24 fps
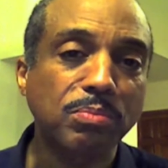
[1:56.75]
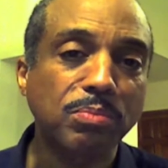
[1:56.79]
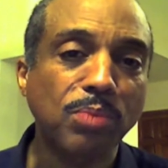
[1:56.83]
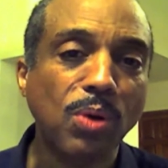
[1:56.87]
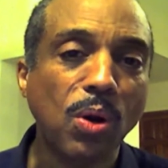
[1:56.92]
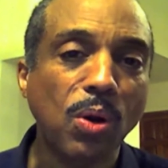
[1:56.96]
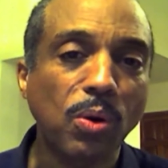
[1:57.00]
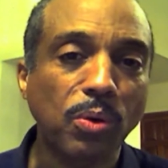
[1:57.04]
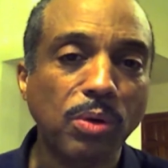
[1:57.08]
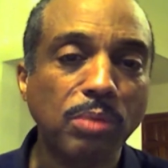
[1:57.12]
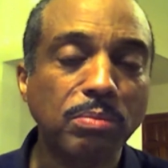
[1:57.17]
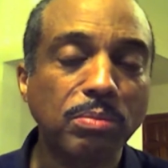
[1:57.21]

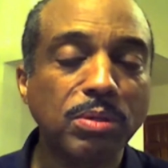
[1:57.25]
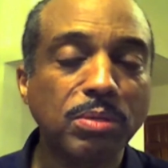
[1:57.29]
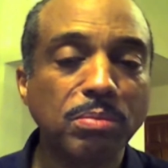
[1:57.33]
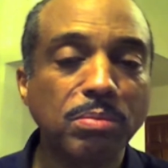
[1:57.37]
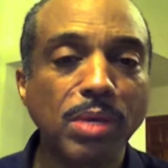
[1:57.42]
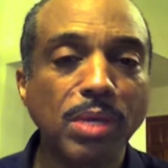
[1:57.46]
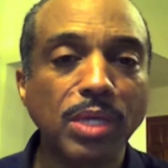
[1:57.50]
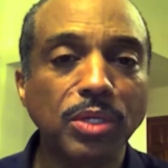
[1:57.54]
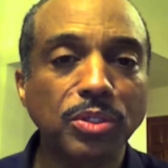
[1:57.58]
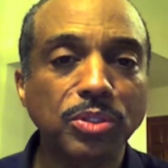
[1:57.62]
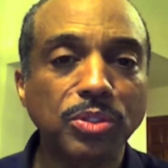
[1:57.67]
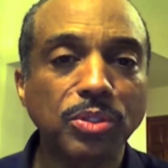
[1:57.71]
program to
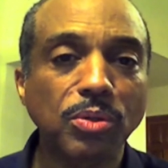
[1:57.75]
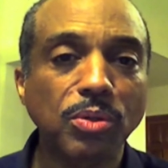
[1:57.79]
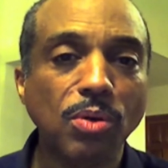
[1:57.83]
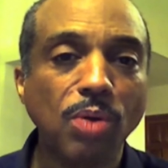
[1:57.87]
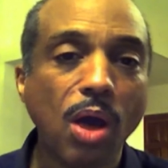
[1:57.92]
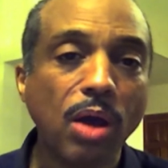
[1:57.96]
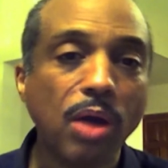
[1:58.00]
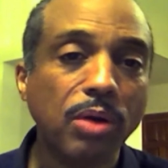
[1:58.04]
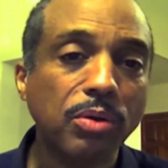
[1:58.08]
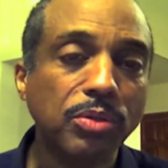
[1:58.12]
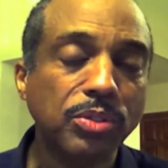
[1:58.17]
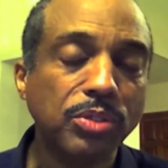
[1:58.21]
make sure
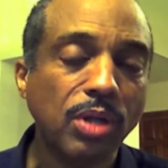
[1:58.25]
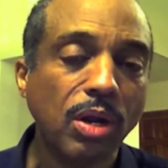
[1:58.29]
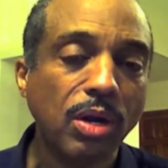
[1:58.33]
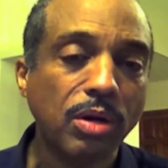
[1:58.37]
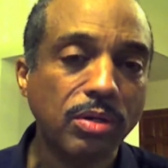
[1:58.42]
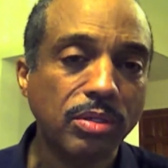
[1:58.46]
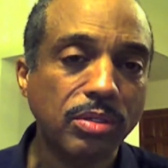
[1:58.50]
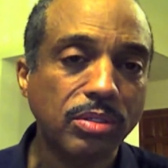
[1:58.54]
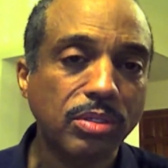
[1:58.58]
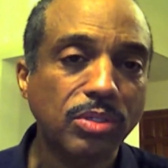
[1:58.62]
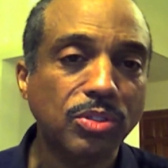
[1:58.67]
Autochartist